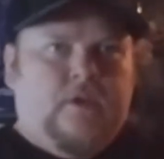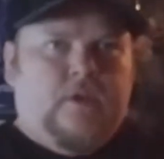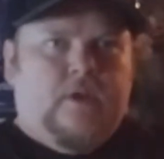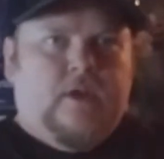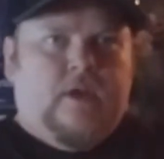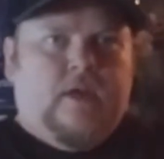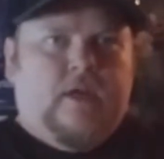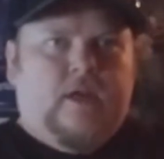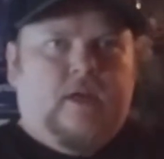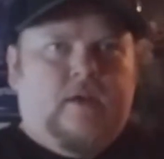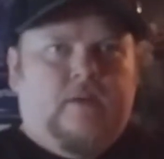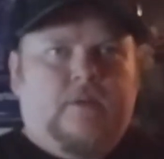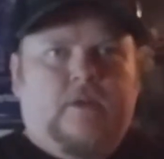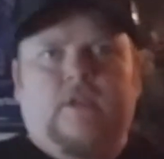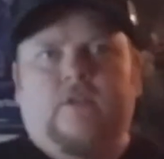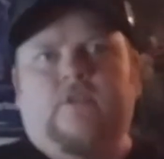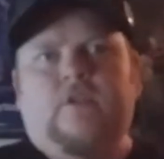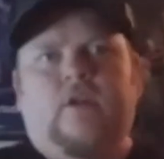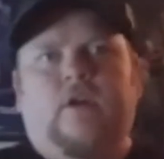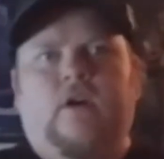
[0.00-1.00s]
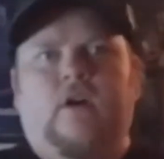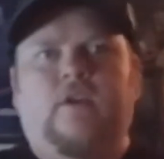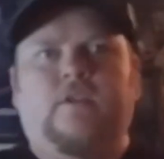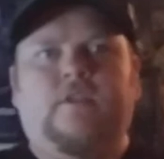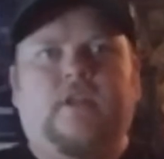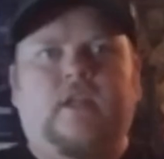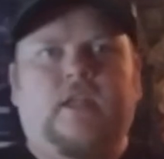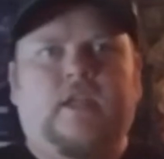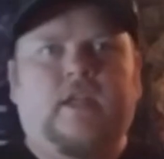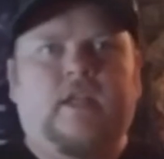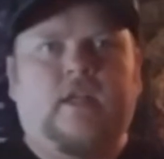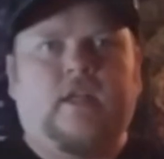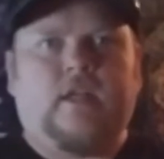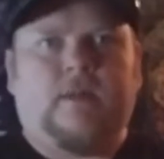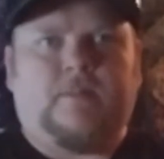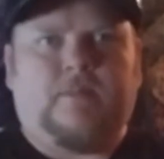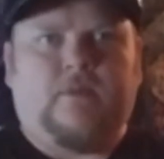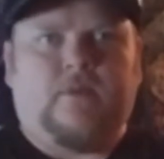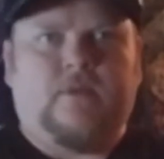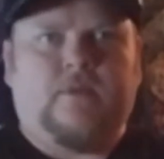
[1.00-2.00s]
because I always got to get a
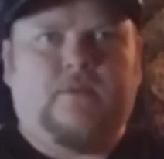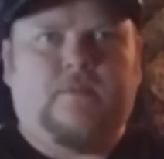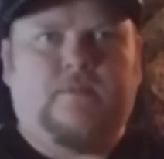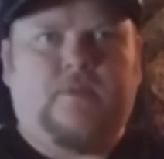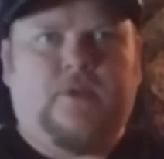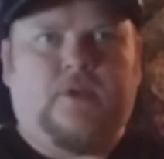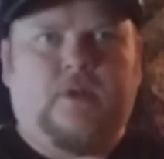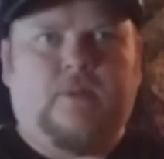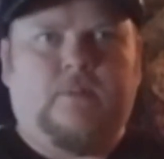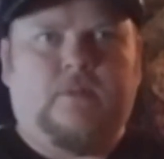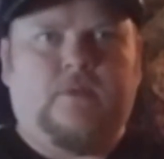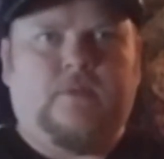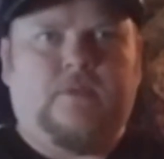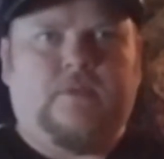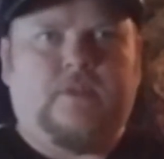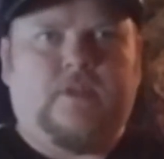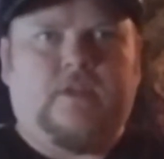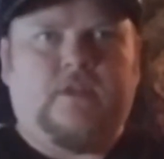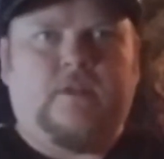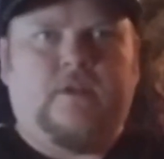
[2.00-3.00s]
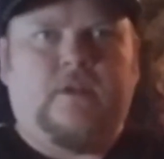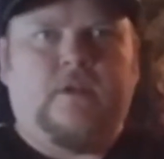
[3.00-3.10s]
couple movies in.